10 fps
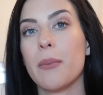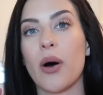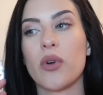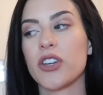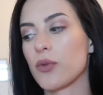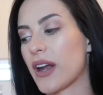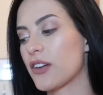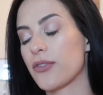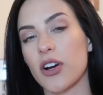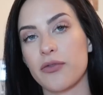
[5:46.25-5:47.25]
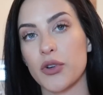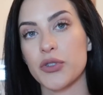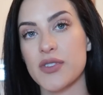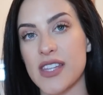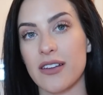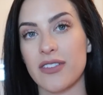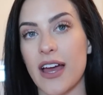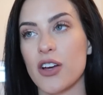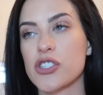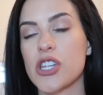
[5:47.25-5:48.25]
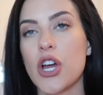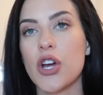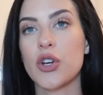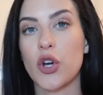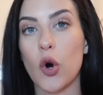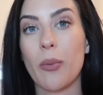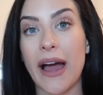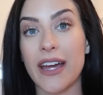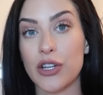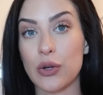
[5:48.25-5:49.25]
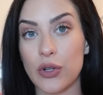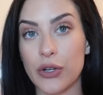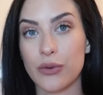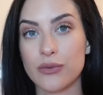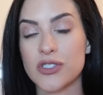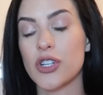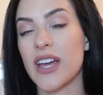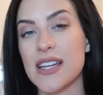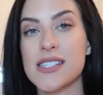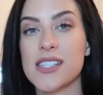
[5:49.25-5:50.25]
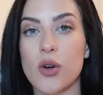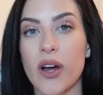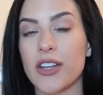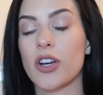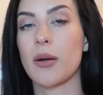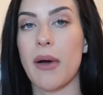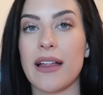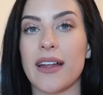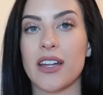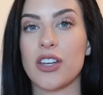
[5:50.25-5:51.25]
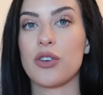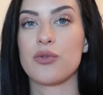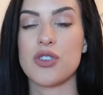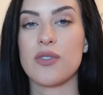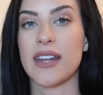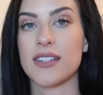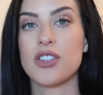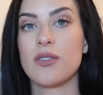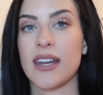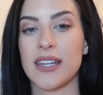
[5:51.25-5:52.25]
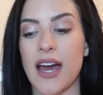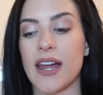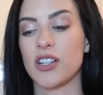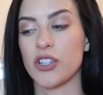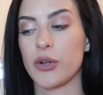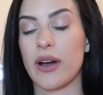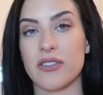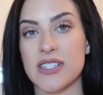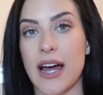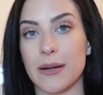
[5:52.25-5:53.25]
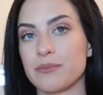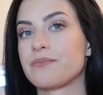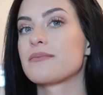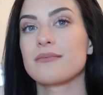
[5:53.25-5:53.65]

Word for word: But when you're ready for a full new set of nails, go buy a new glue. So yes, it's annoying. You're gonna buy like a new $2.99 glue every time.